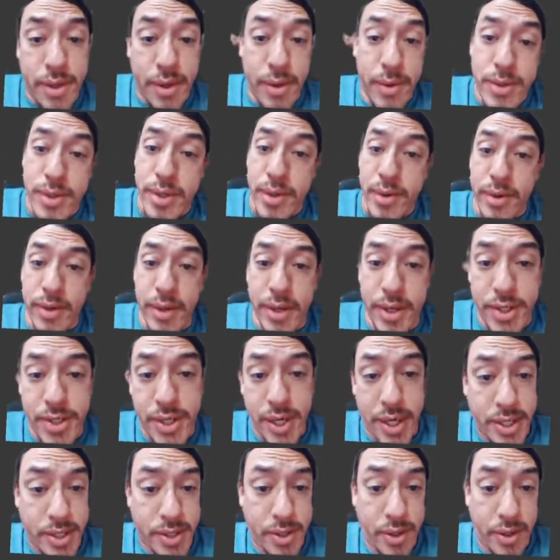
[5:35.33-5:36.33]
goes through and it
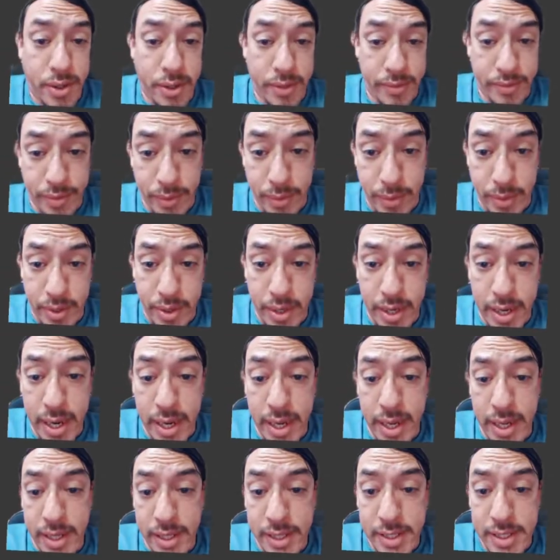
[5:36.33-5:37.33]
checks all of your
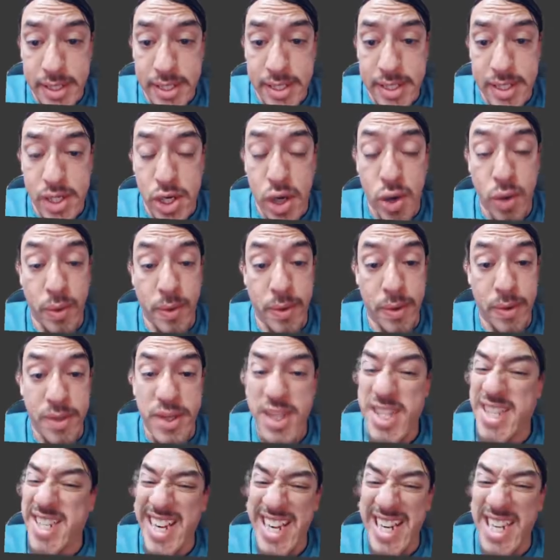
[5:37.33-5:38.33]
toner
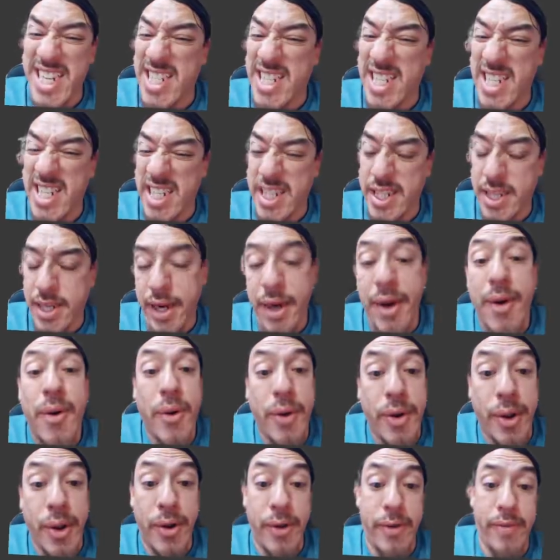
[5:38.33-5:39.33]
statuses, and
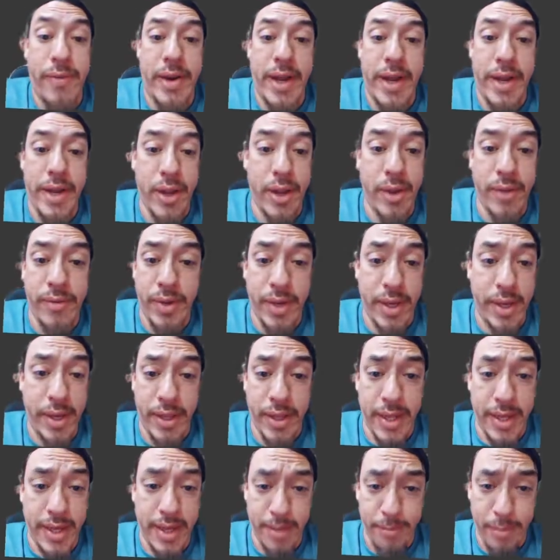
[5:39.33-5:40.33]
it'll notify you if you get
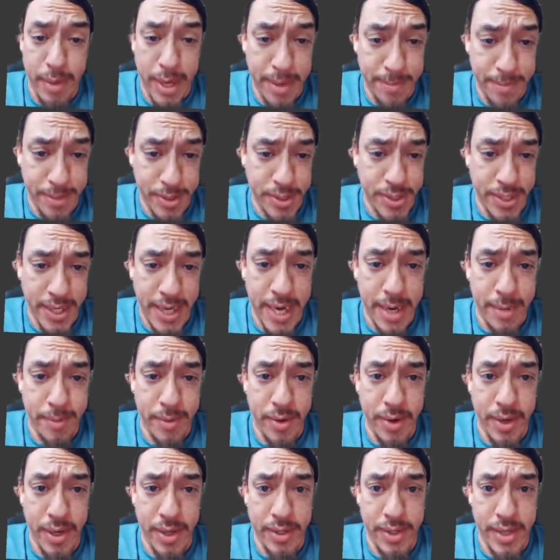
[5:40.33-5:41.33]
like a paper jam
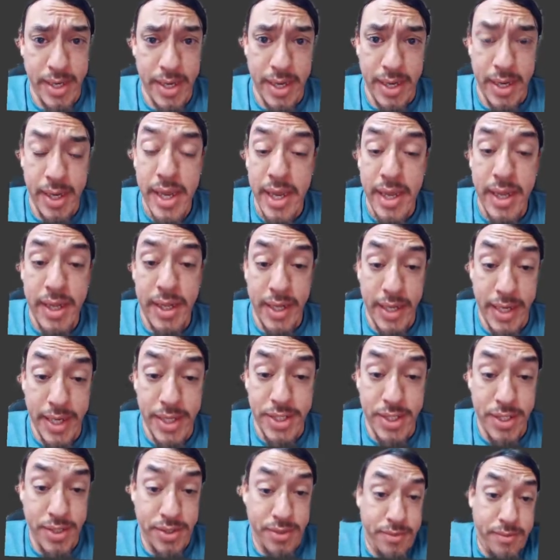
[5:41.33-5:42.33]
or anything. Like it
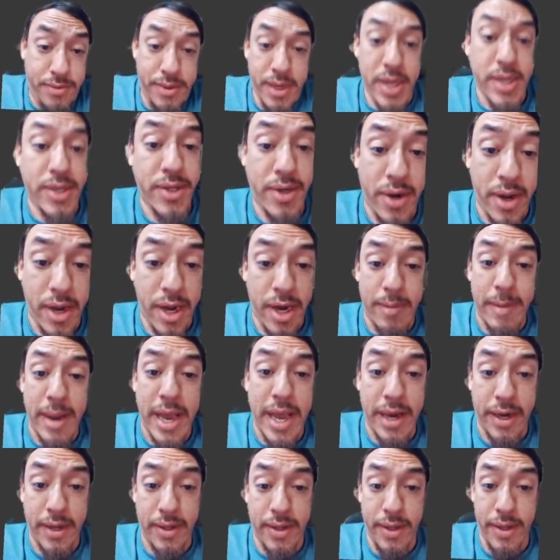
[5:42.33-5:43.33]
just does it
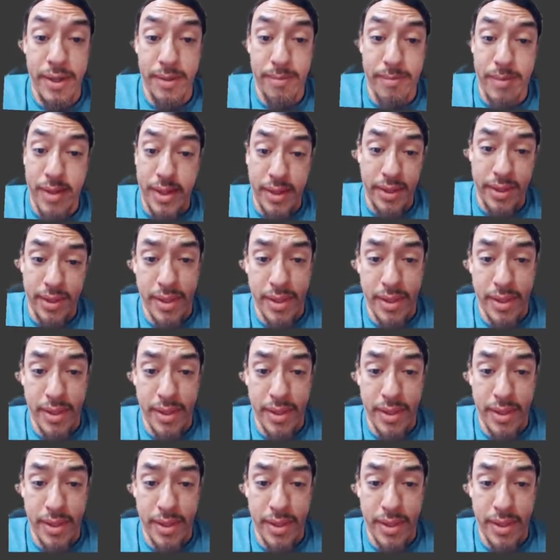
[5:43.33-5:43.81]
automatically. The